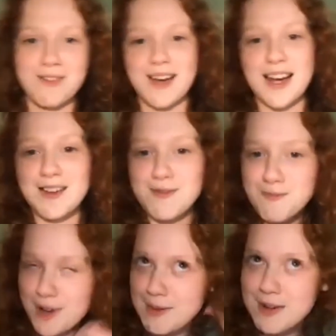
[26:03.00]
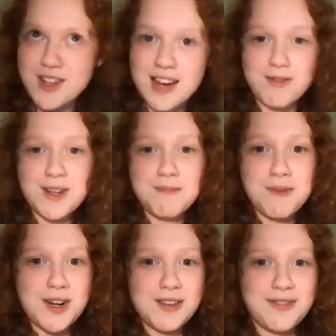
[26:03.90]
I have pretty much every
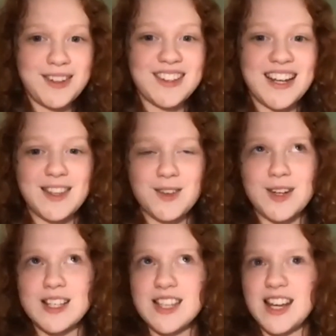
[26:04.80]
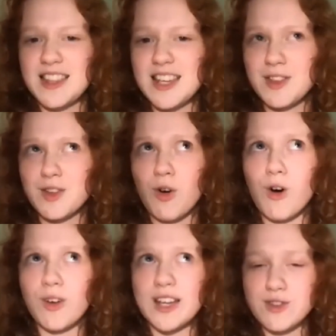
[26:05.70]
birding field guide there is, and I think they're all
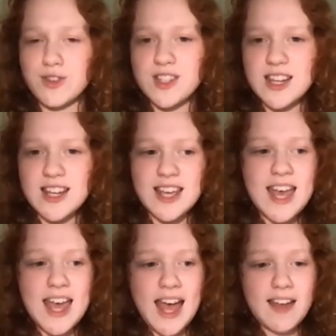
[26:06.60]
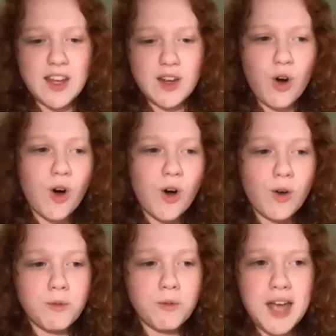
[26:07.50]
interesting, and they
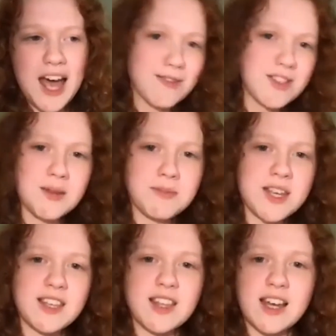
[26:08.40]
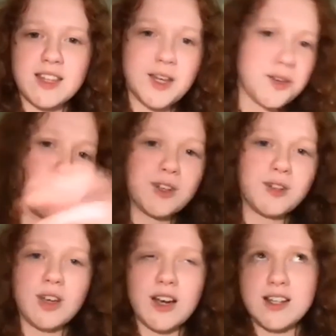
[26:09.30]
all have something that the other field
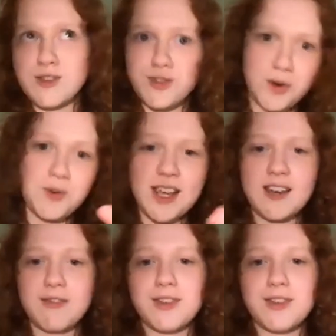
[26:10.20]
guides don't have.